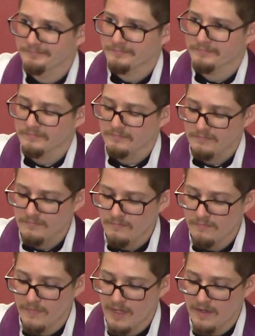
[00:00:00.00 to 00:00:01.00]

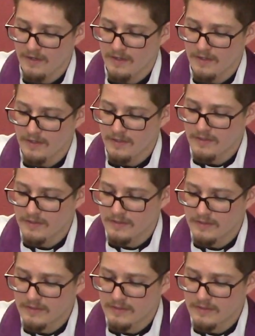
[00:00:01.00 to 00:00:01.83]
Nobody speaks.